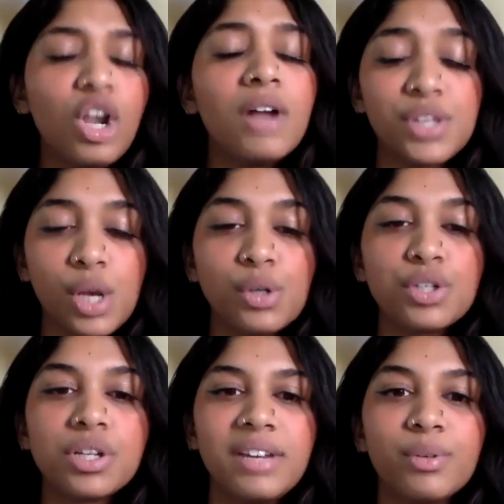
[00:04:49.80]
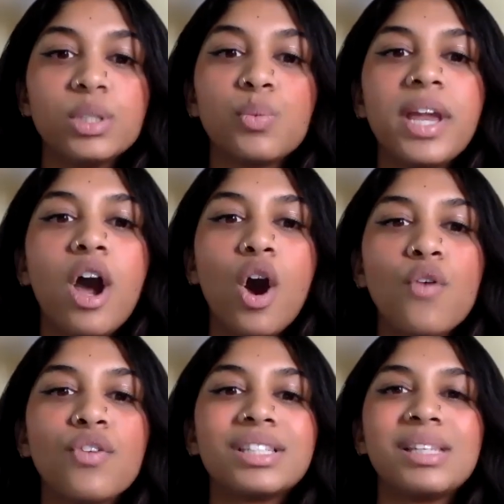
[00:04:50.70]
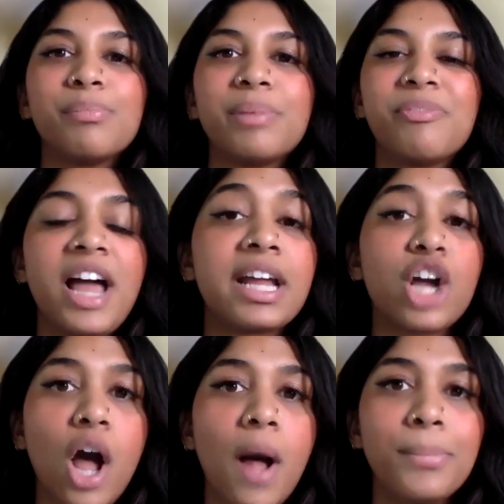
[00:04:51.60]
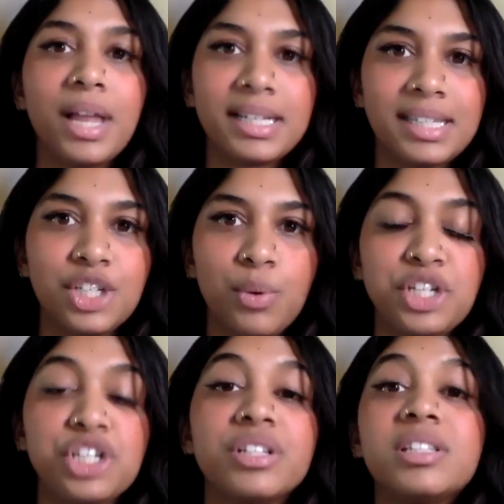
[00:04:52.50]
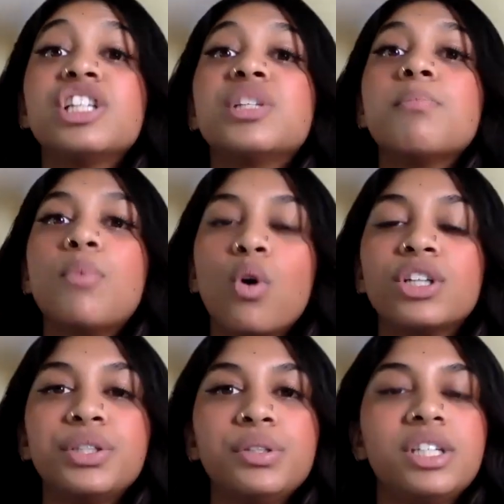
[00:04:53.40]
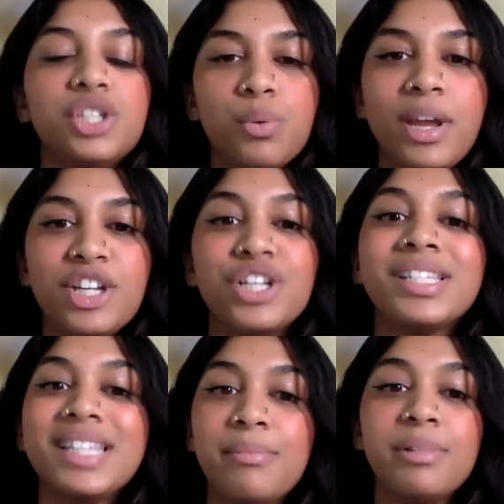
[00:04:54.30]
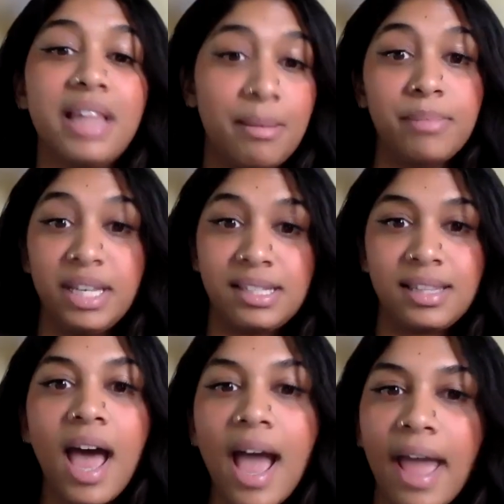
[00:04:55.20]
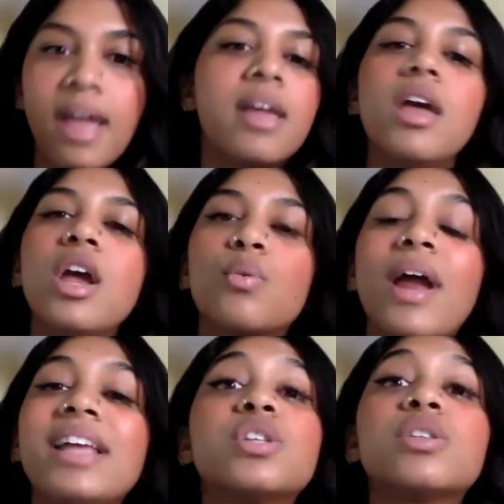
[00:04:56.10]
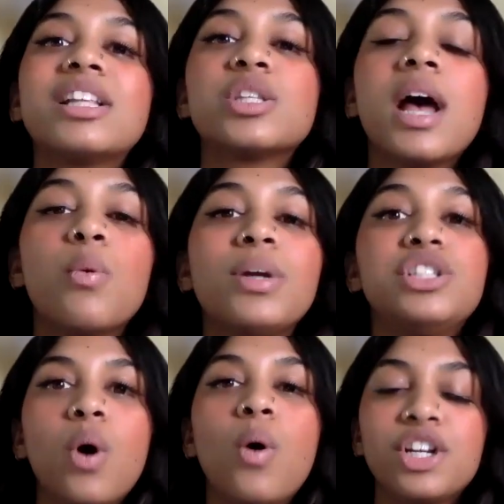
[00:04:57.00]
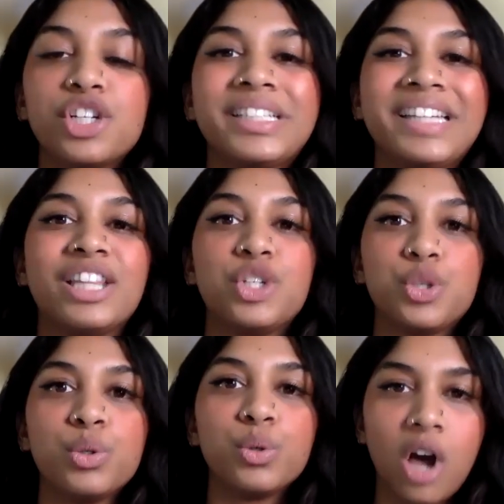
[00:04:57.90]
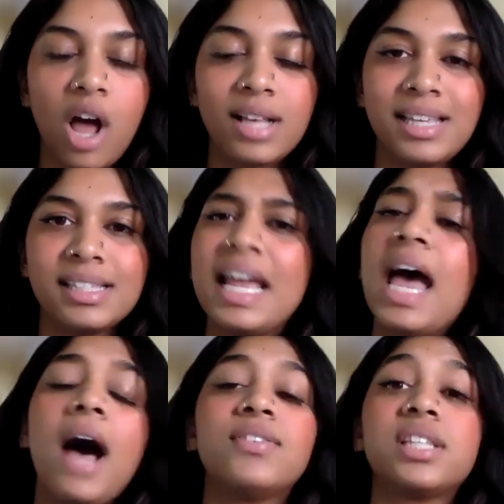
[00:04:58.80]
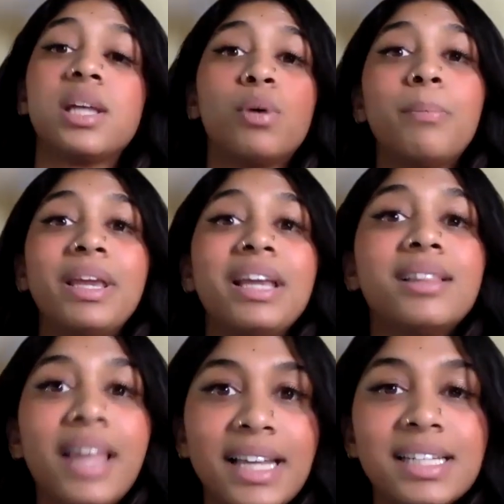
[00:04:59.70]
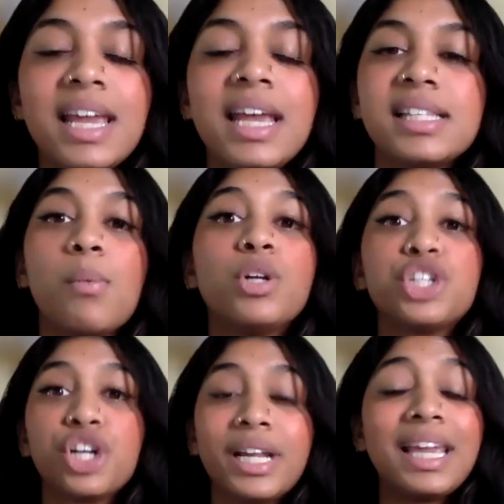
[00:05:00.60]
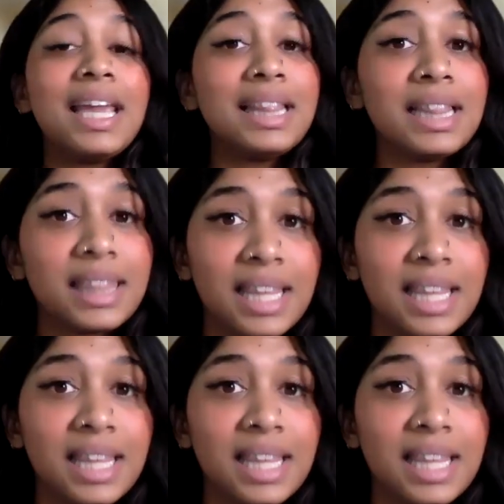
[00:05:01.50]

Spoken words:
of social influence. We oversimplify complex situations. There's more to situations than that meets the eye, right? So that's how we don't understand the true causes of someone being late, someone turning in